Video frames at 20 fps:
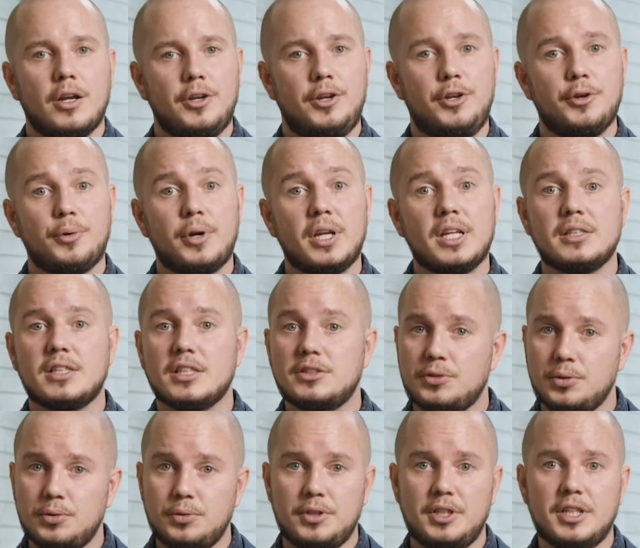During the
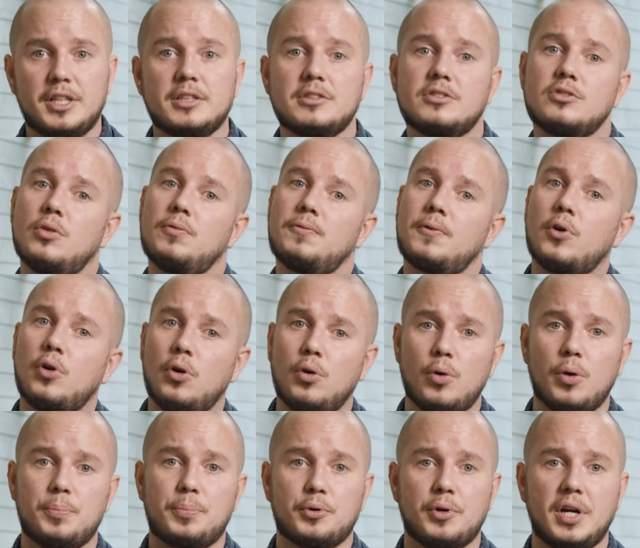2 years of
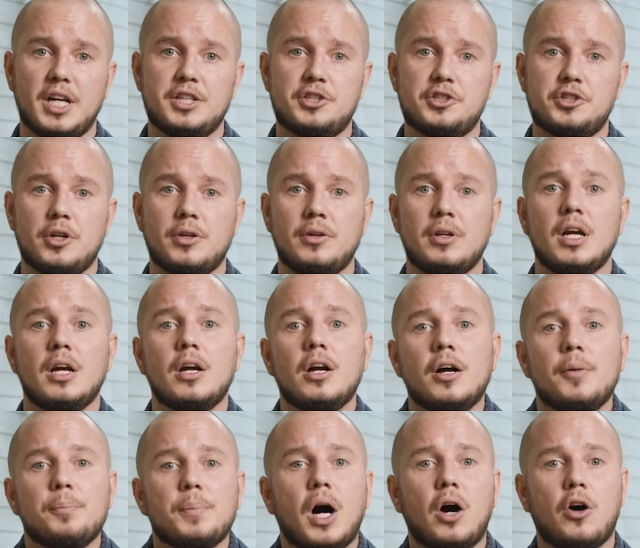cooperation,
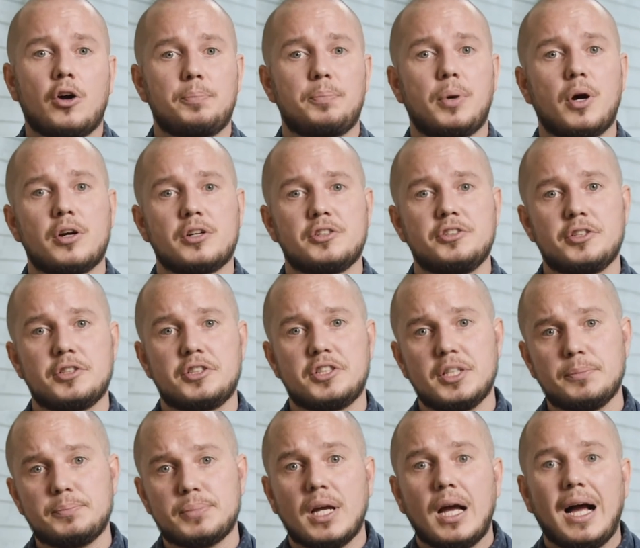our
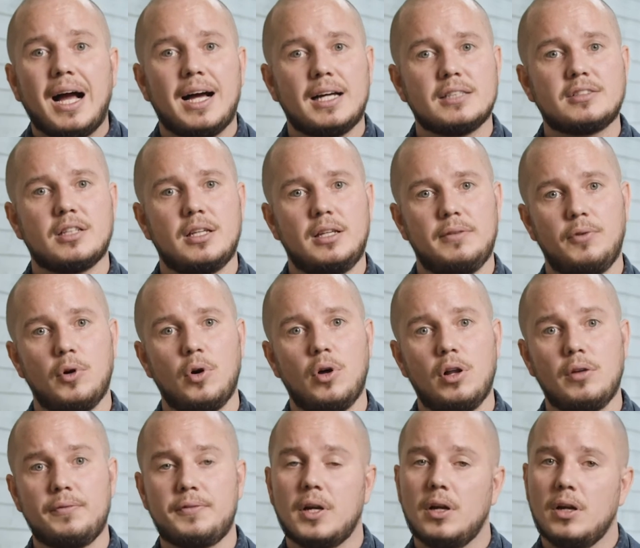partnership has
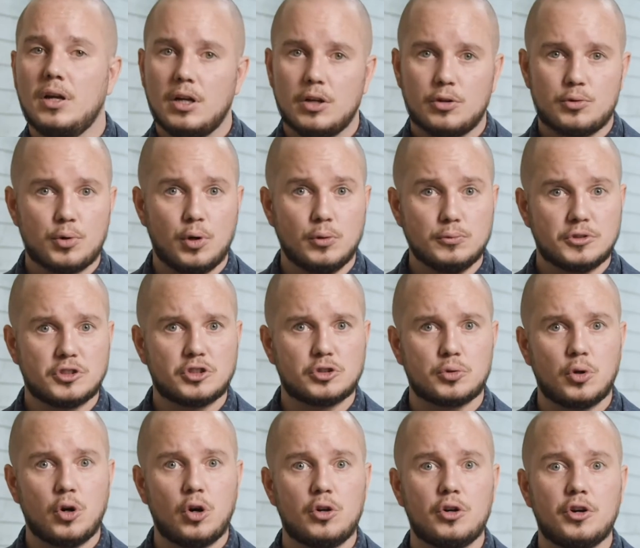evolved, grown
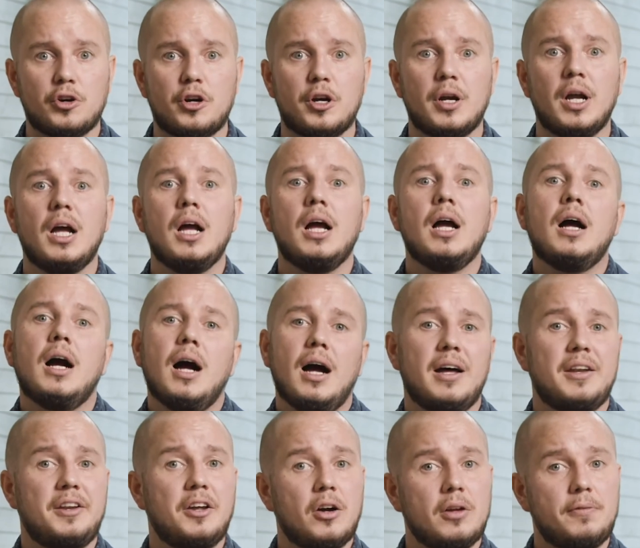stronger,
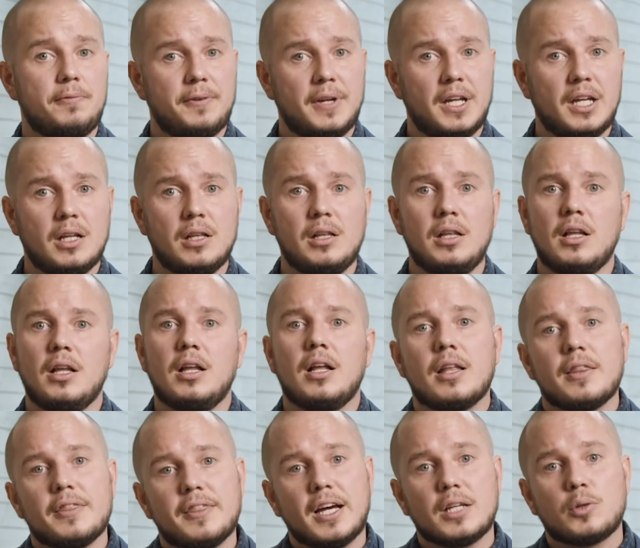and I feel
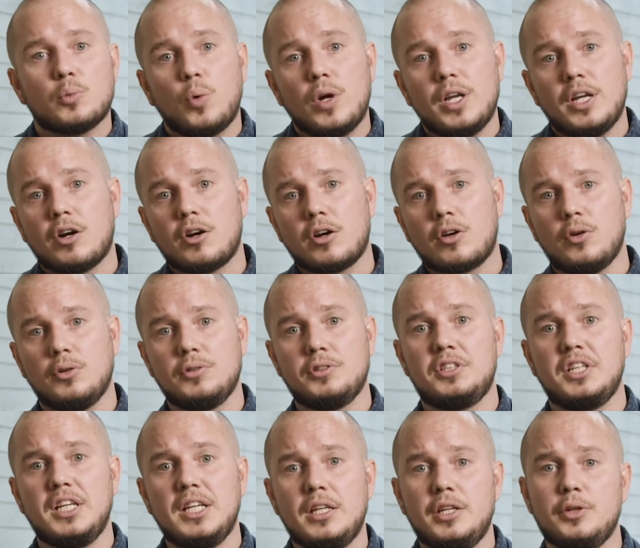that we are
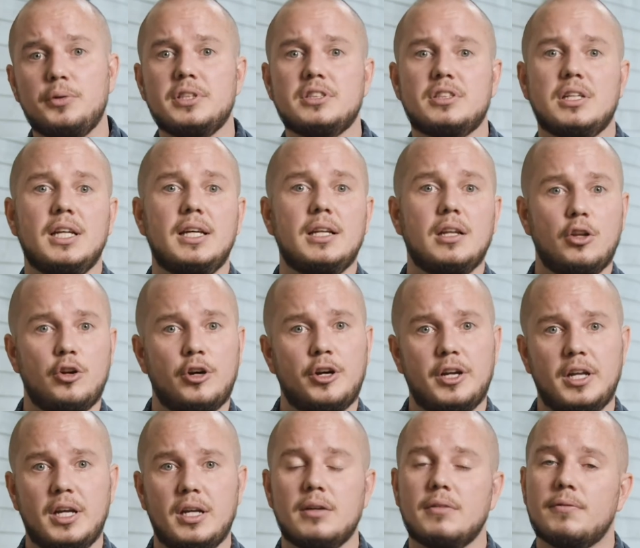continuously
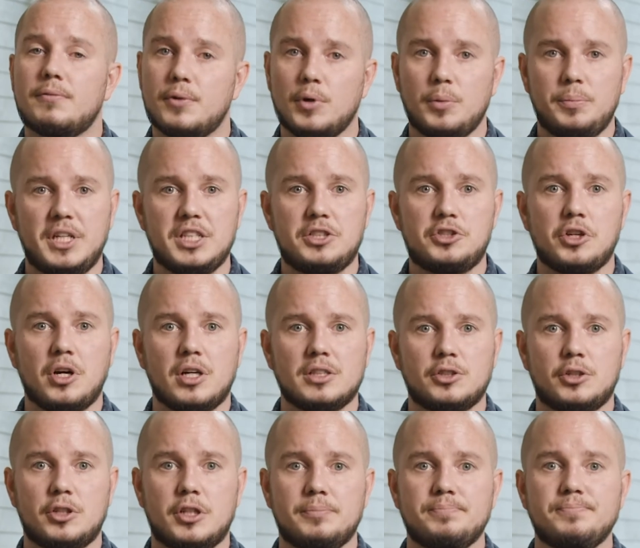learning from each
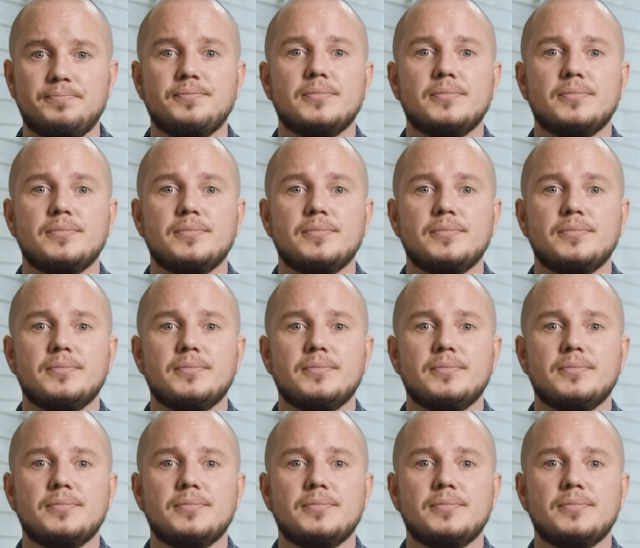other,